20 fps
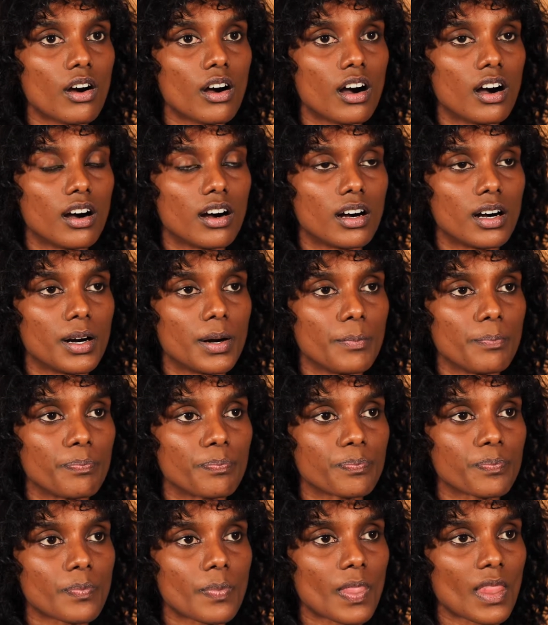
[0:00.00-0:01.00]

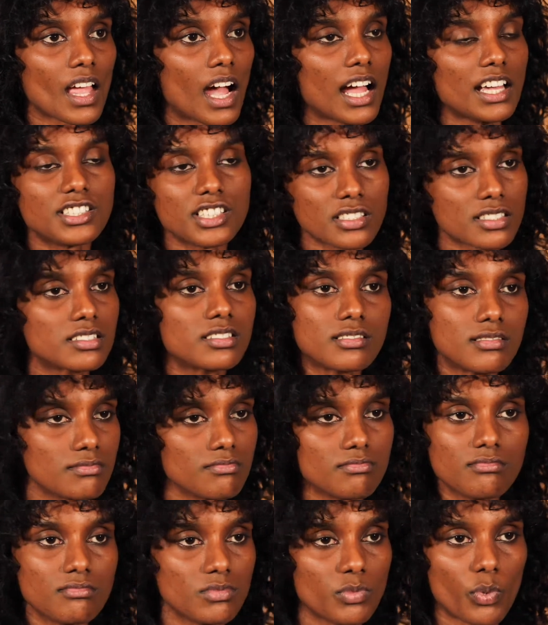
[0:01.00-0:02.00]
I just
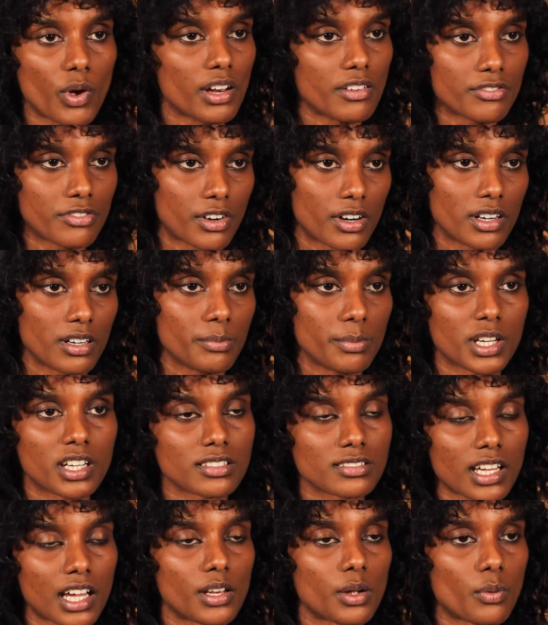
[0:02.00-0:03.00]
went for it
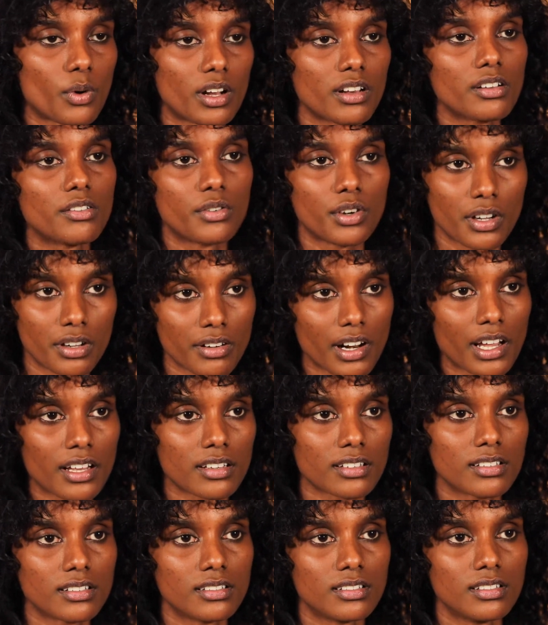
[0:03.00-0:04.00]
because I don't want to
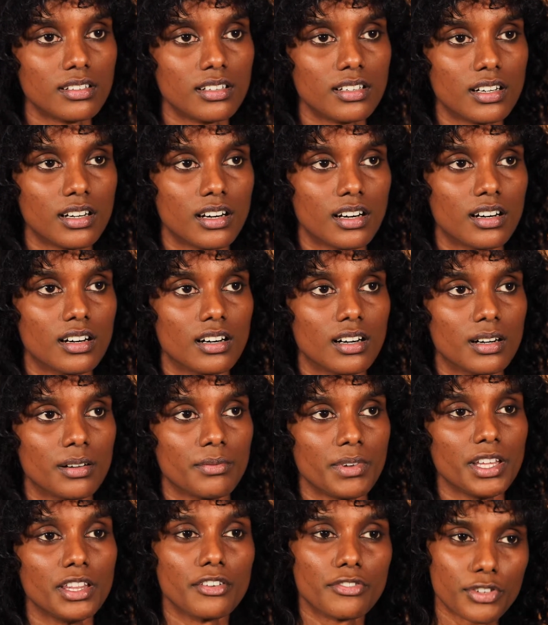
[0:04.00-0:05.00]
regret
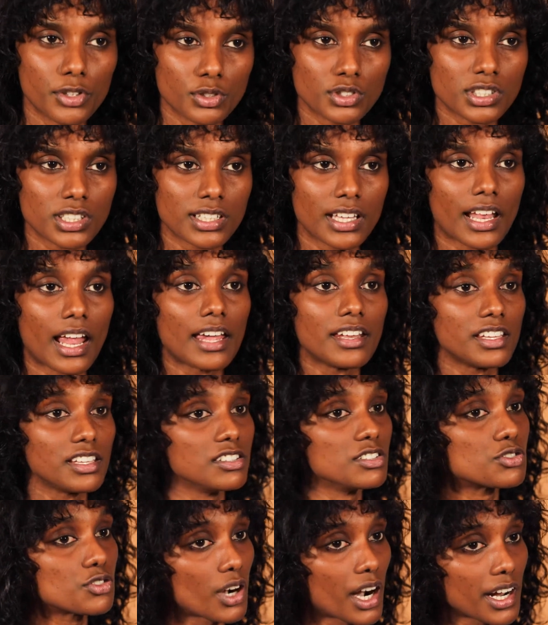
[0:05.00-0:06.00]
in the future that I
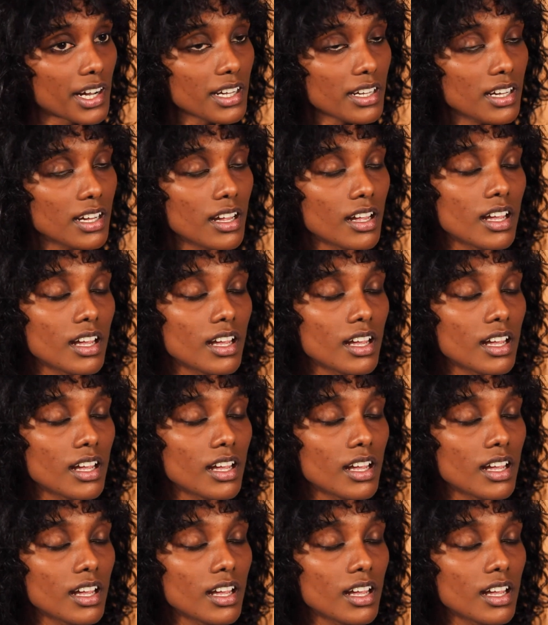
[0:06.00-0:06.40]
didn't try.